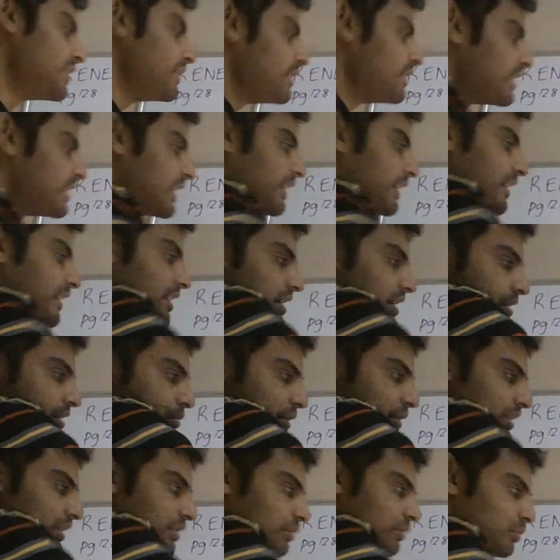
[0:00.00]
Here,
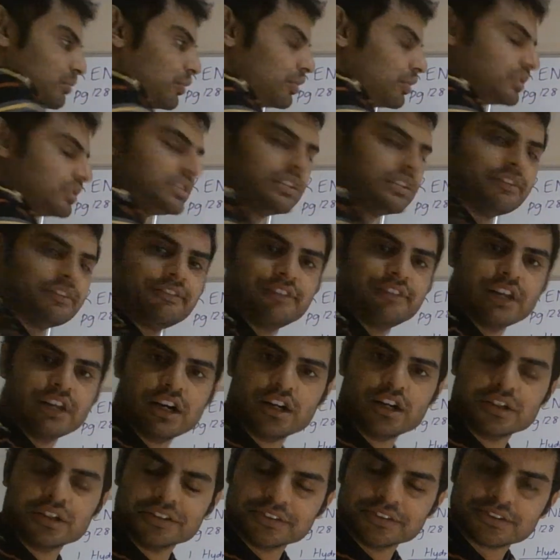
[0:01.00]
when the water
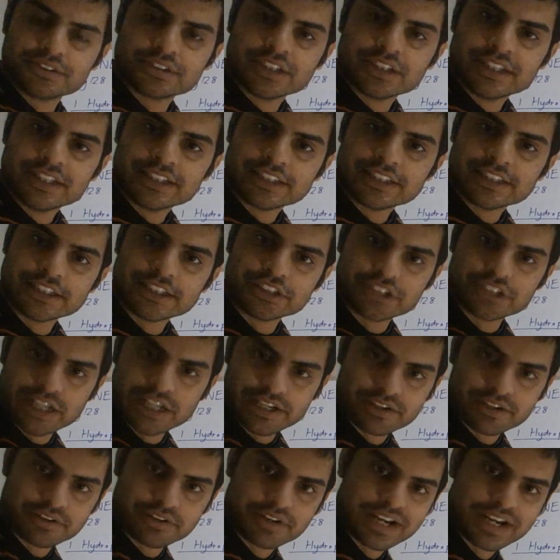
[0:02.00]
flows, the
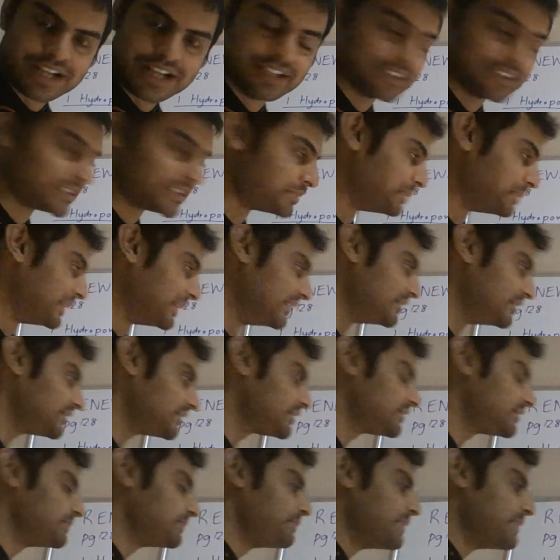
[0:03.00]
generator
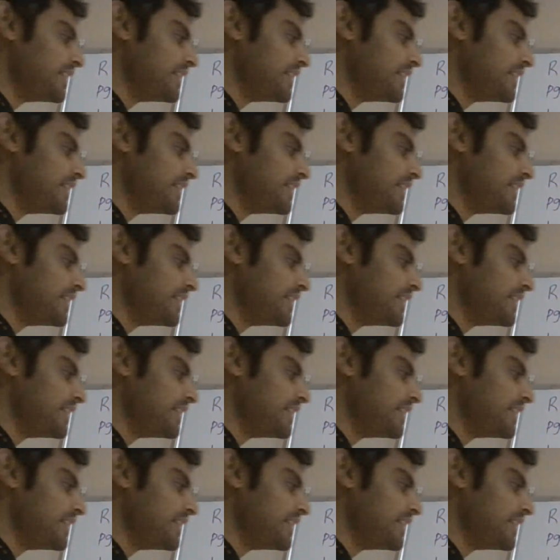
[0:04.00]
spins.